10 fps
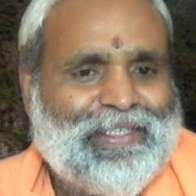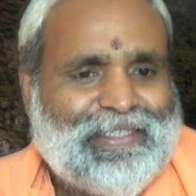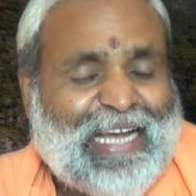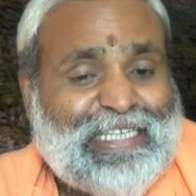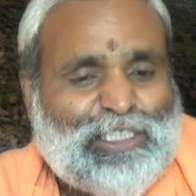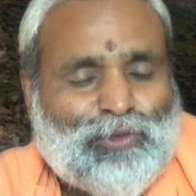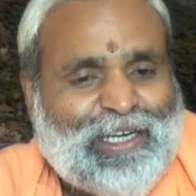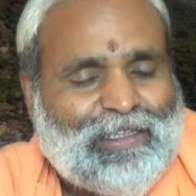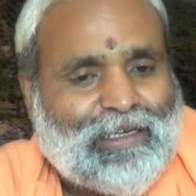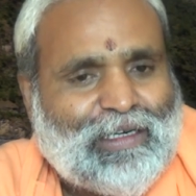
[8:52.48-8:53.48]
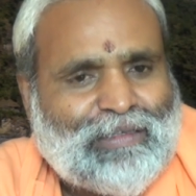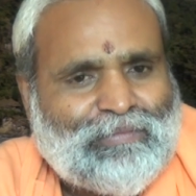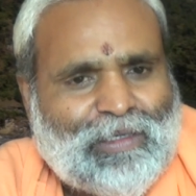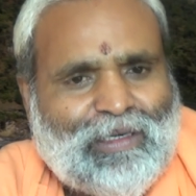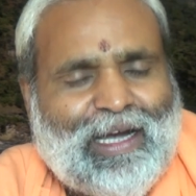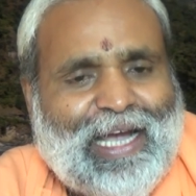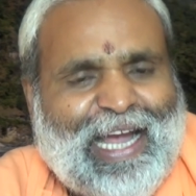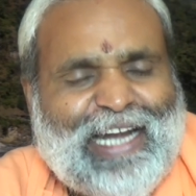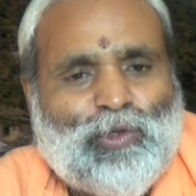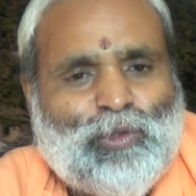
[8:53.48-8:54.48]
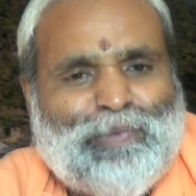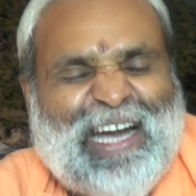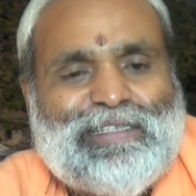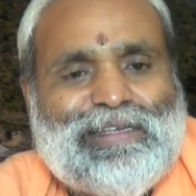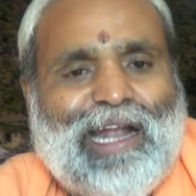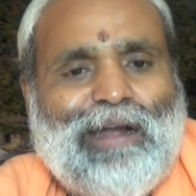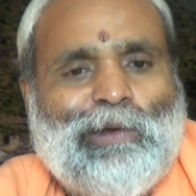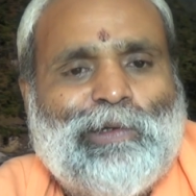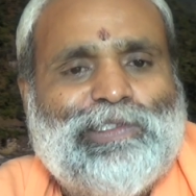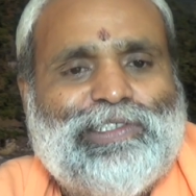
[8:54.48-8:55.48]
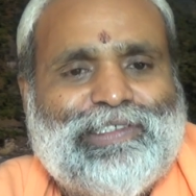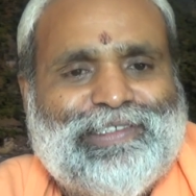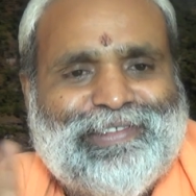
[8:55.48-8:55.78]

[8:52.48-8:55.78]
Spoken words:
That is what the karma and upasana taught.